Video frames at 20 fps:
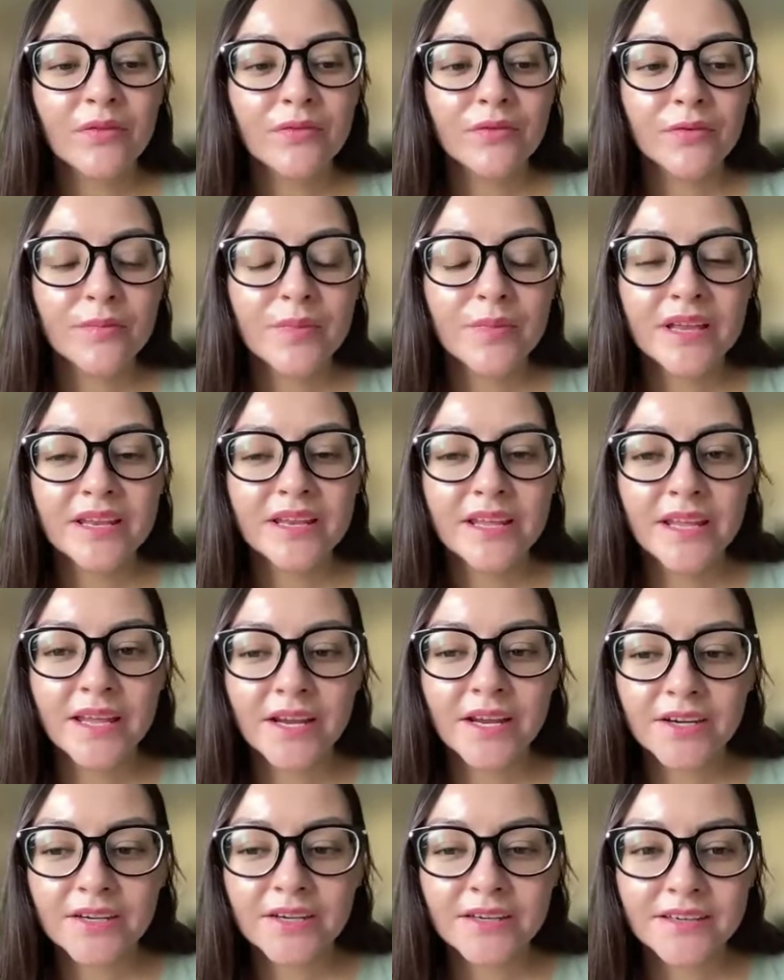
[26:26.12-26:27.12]
for being
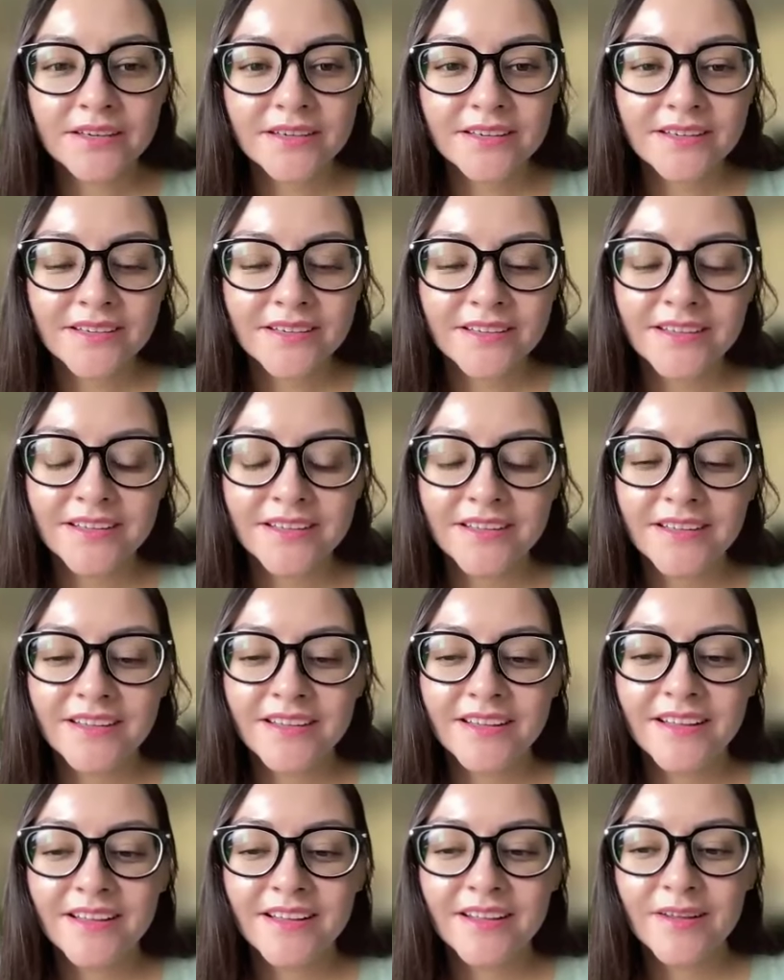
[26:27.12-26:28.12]
here,
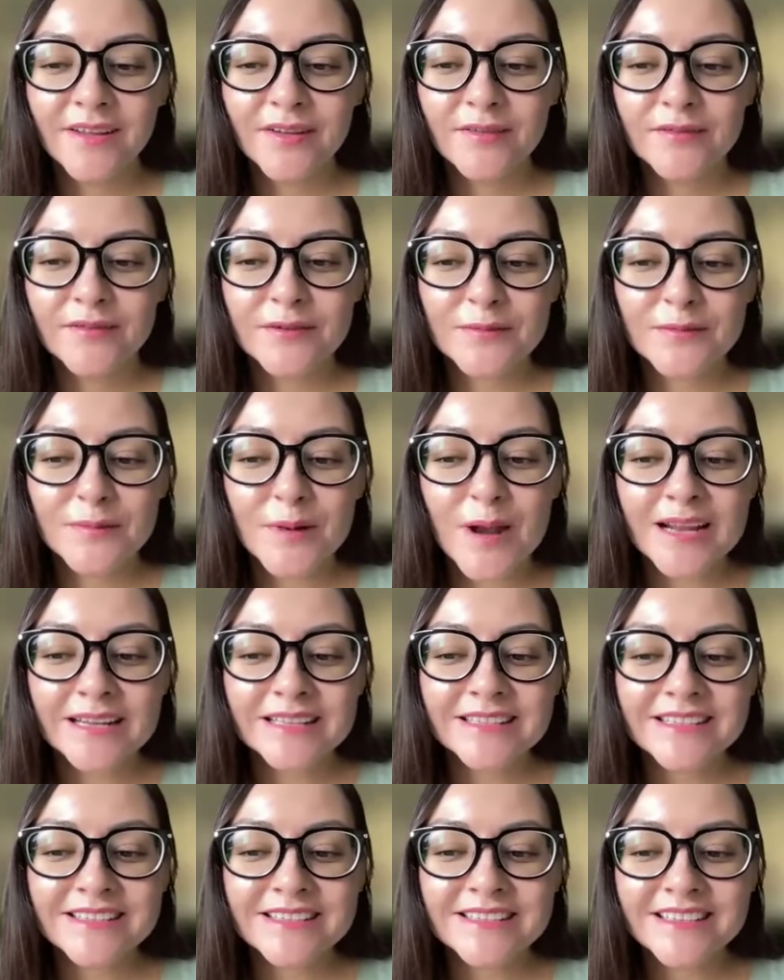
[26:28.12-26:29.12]
for
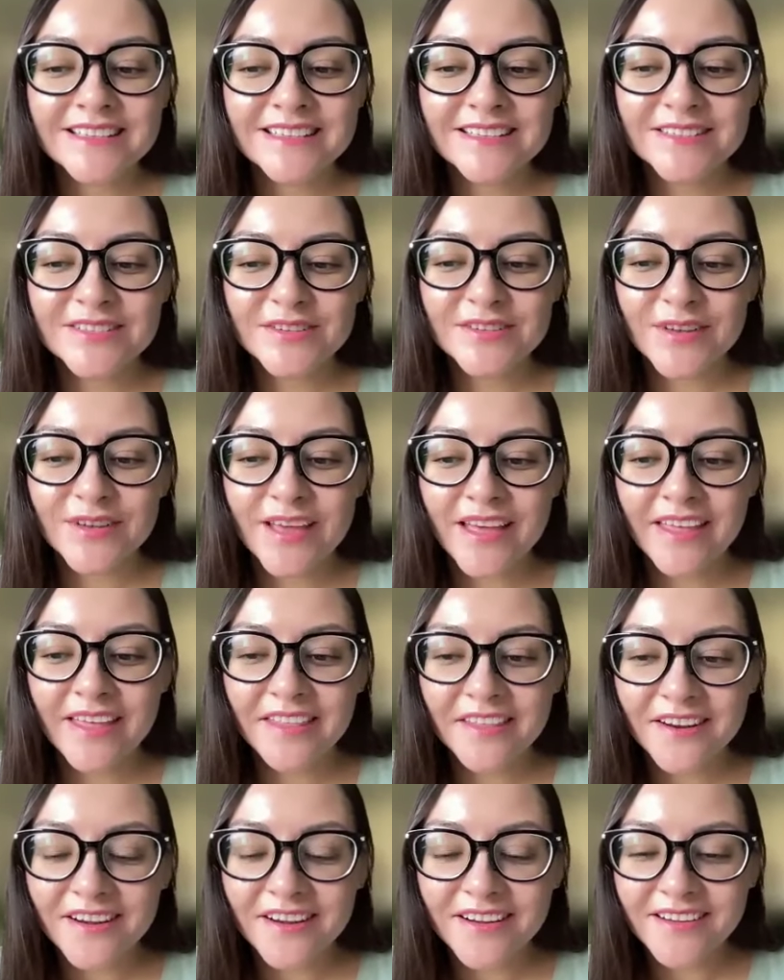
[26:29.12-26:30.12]
practicing
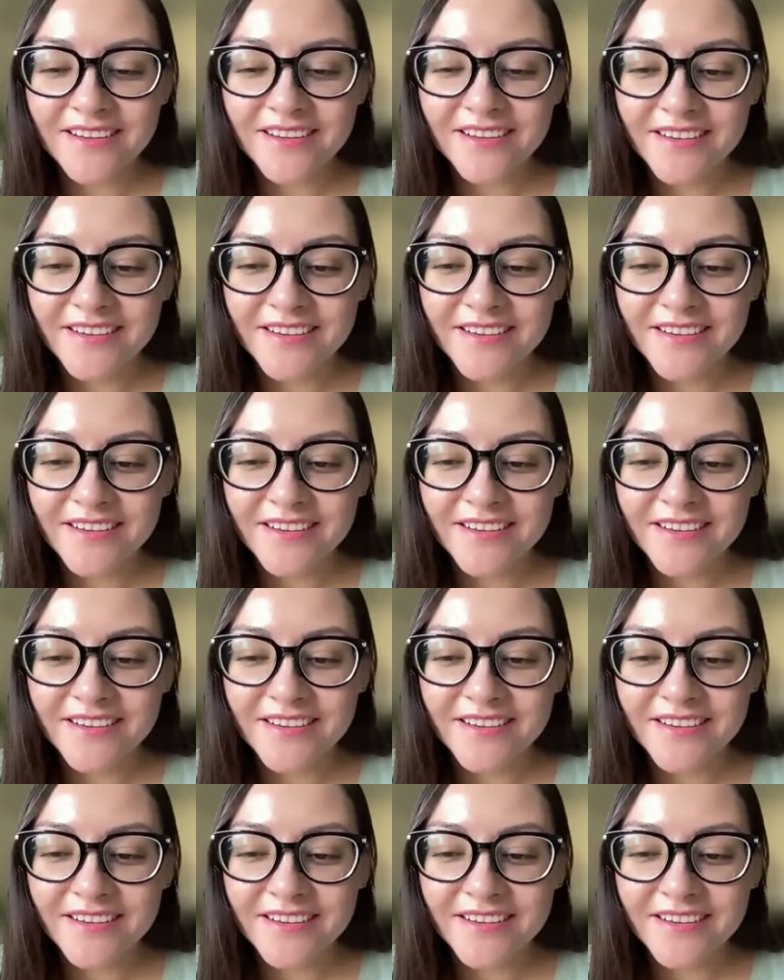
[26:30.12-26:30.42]
together.